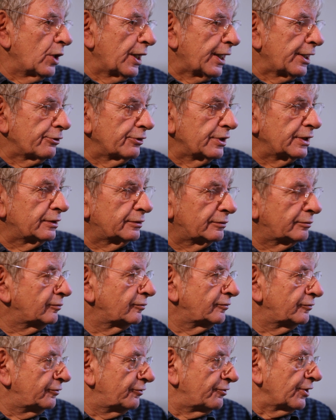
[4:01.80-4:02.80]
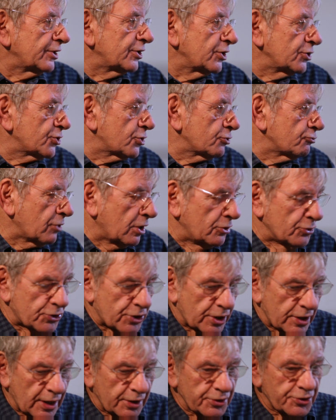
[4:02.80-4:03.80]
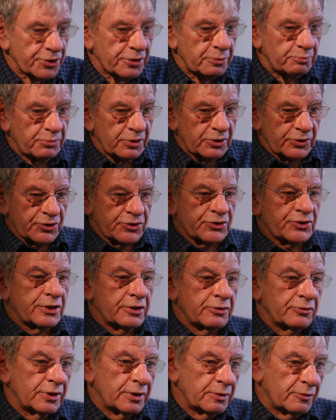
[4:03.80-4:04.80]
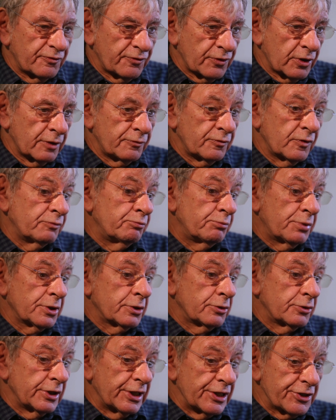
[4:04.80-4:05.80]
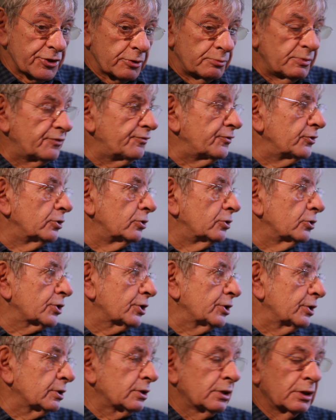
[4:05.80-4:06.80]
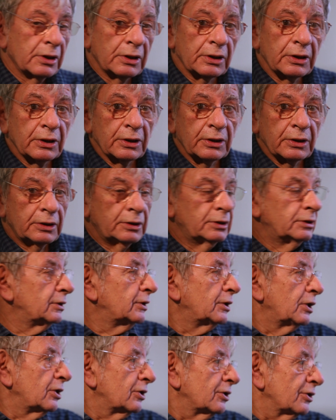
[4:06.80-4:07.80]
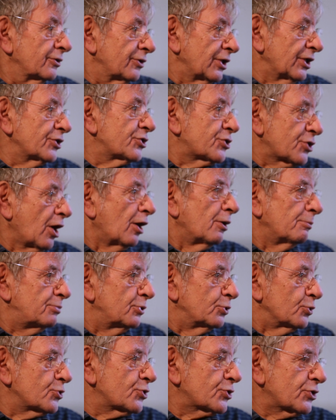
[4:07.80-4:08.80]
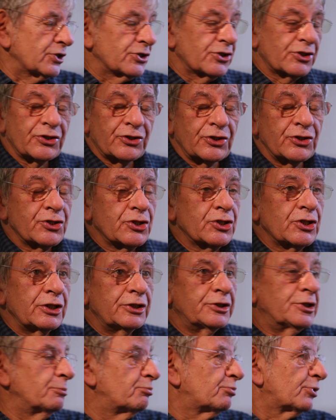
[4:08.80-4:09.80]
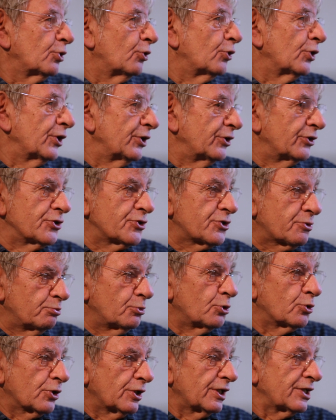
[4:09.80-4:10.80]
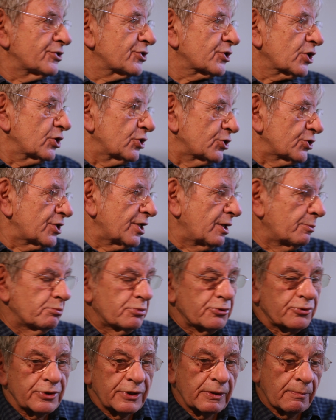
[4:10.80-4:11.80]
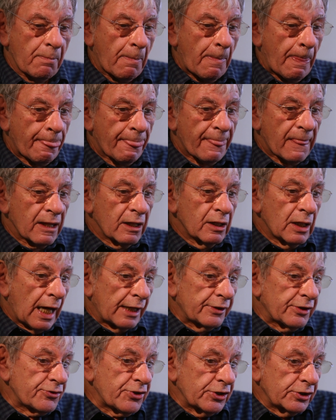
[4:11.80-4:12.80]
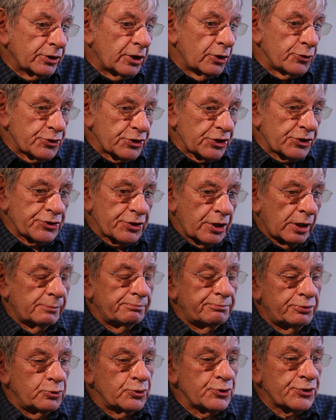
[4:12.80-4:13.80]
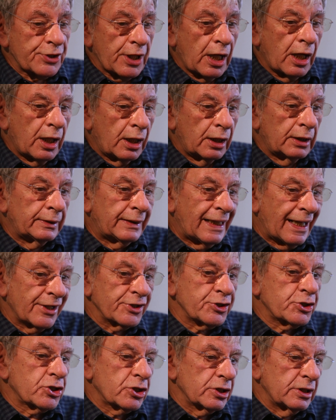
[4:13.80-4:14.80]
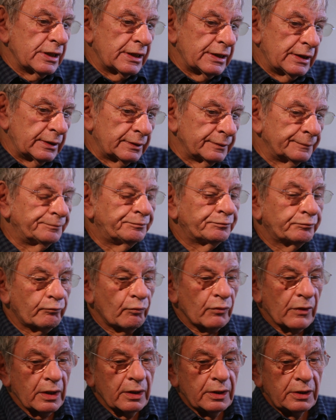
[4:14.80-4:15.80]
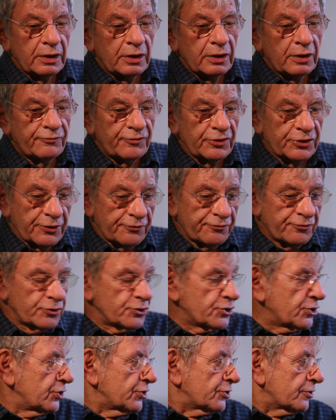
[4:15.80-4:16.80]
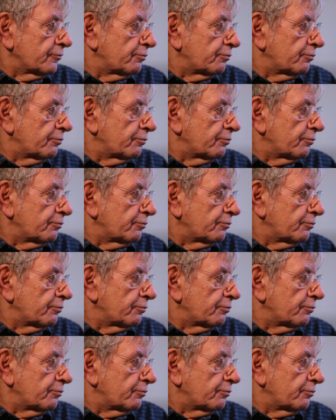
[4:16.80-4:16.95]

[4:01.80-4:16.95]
where it fed into Rosa Luxemburg's theory of imperialism. If you look at the examples that she deployed as more or less contemporary. And I think those examples are actually, for differences